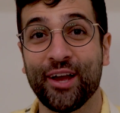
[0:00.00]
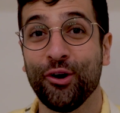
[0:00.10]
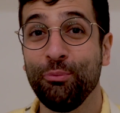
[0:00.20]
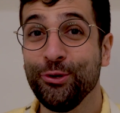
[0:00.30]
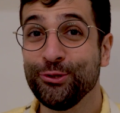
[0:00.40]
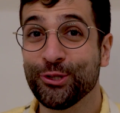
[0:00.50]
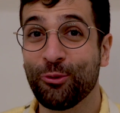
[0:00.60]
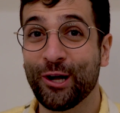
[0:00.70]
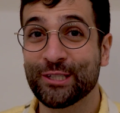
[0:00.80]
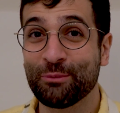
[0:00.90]
I hope you enjoyed
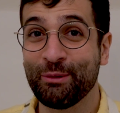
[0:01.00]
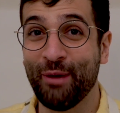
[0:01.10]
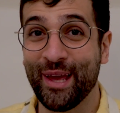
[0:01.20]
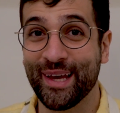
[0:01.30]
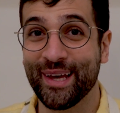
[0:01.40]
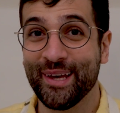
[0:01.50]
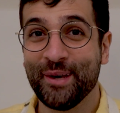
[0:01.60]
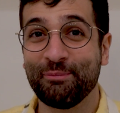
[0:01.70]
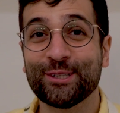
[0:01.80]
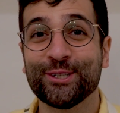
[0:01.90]
watching me make it.
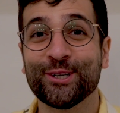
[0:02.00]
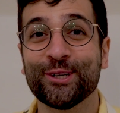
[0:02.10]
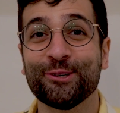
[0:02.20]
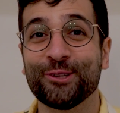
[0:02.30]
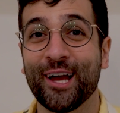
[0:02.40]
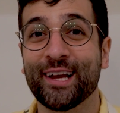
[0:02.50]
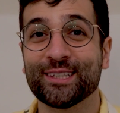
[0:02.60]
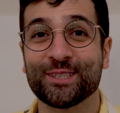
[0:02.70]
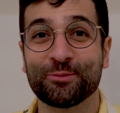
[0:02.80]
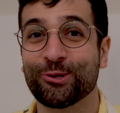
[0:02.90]
Make sure you like
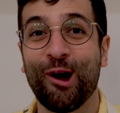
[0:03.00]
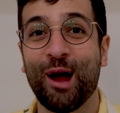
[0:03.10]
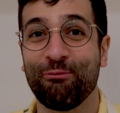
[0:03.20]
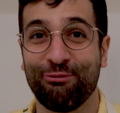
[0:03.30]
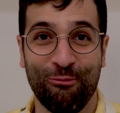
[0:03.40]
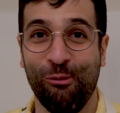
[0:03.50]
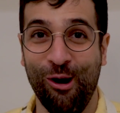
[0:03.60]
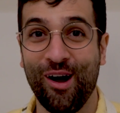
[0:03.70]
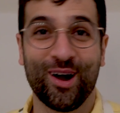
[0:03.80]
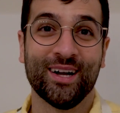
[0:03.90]
and subscribe for
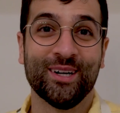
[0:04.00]
more.